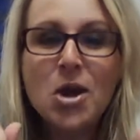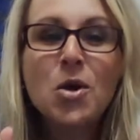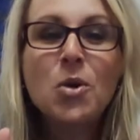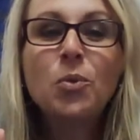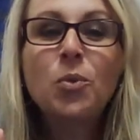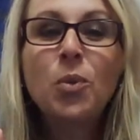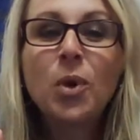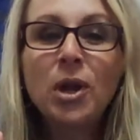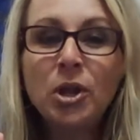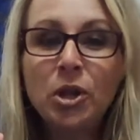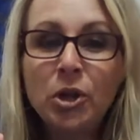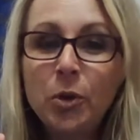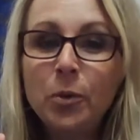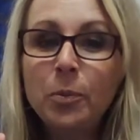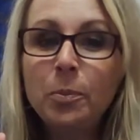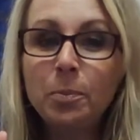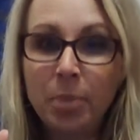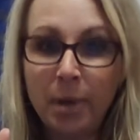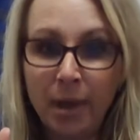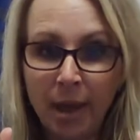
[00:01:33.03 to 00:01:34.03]
When
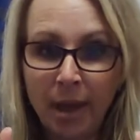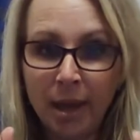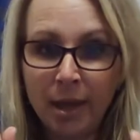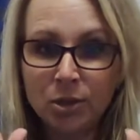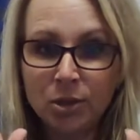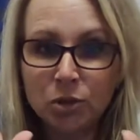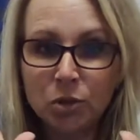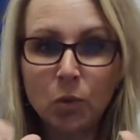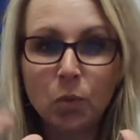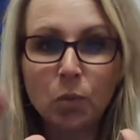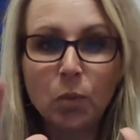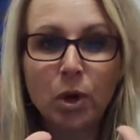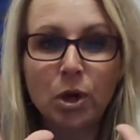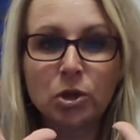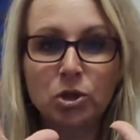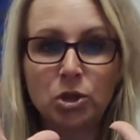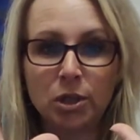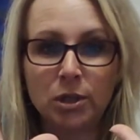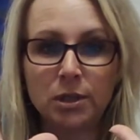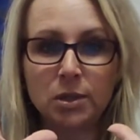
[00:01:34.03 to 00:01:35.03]
you pinch, we're
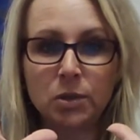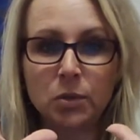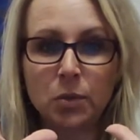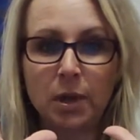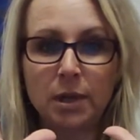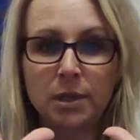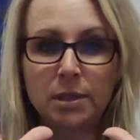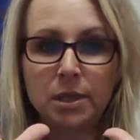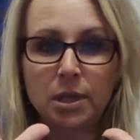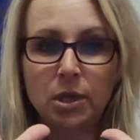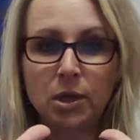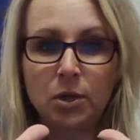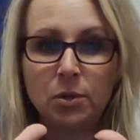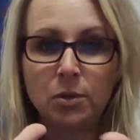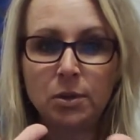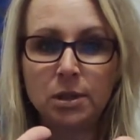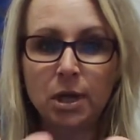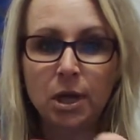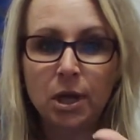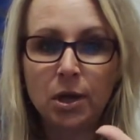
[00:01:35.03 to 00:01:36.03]
just going to
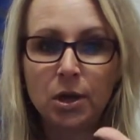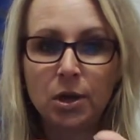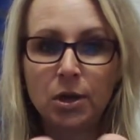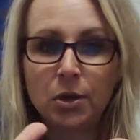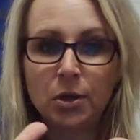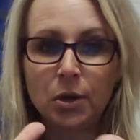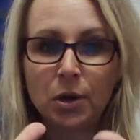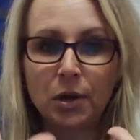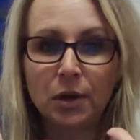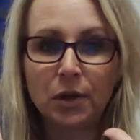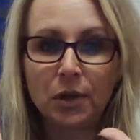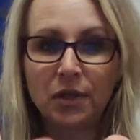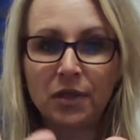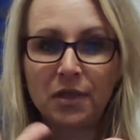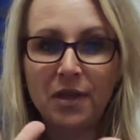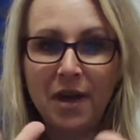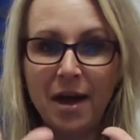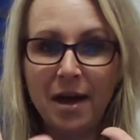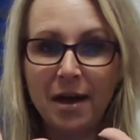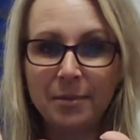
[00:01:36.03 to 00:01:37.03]
use your
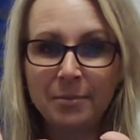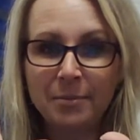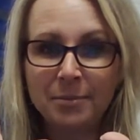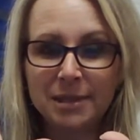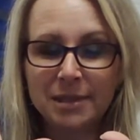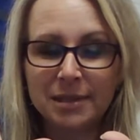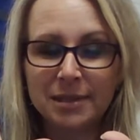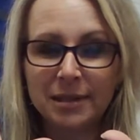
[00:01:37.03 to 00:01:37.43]
thumbs.